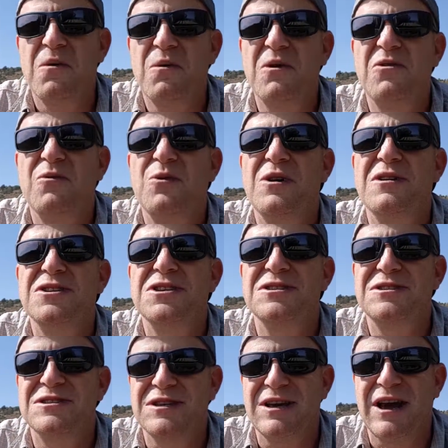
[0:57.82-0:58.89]
We will
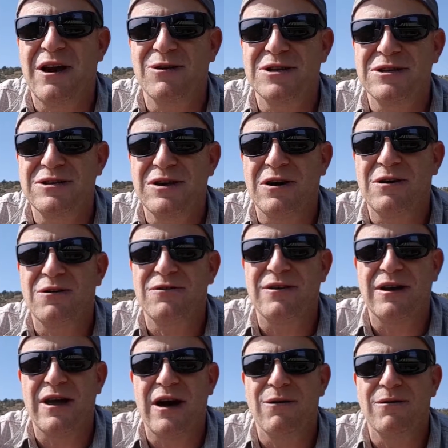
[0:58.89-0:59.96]
just see how it goes
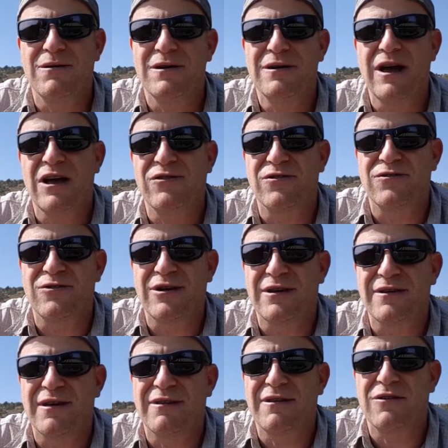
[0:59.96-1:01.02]
and how nature
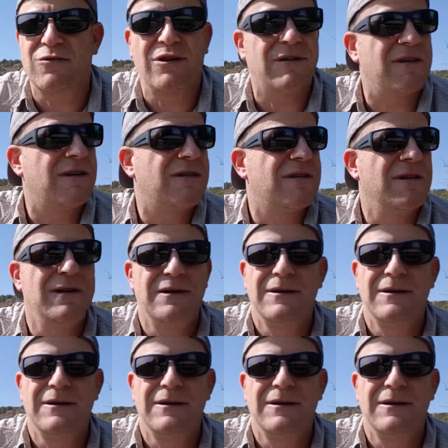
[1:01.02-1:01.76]
treats us.